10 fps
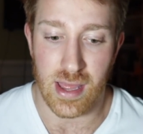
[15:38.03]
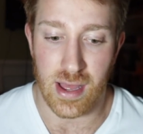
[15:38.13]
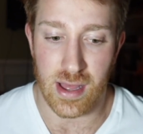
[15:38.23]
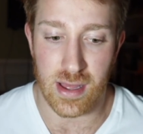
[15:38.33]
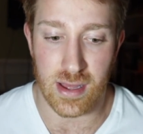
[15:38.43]

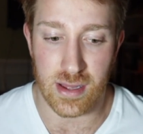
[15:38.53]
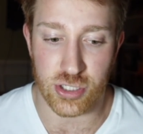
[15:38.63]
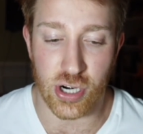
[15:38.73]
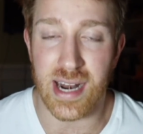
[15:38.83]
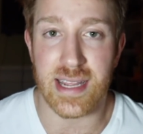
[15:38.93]
Uh,
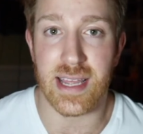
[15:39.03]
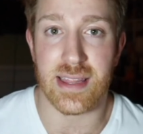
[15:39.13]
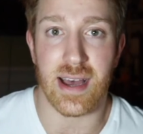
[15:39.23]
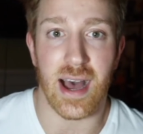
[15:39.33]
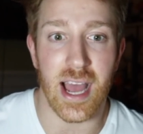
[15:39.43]
trying to get
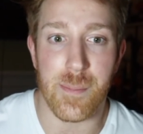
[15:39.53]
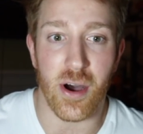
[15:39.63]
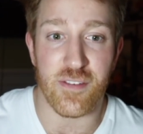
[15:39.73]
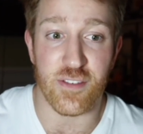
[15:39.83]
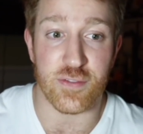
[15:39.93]
the hype
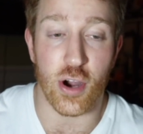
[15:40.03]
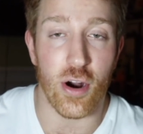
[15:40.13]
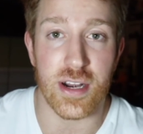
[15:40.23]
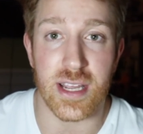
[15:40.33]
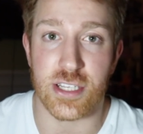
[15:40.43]
off of
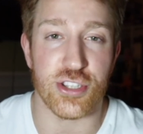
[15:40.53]
Carti because